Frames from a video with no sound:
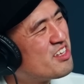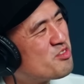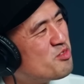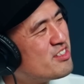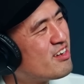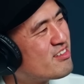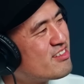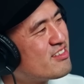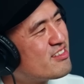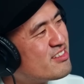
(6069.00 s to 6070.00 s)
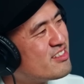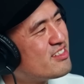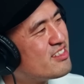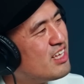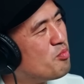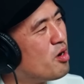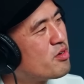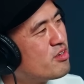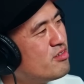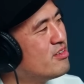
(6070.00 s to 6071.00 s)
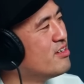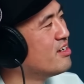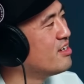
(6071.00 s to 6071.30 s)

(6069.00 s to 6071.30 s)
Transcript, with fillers: You like the sweet and sour sauce? Yeah. You Not barbecue?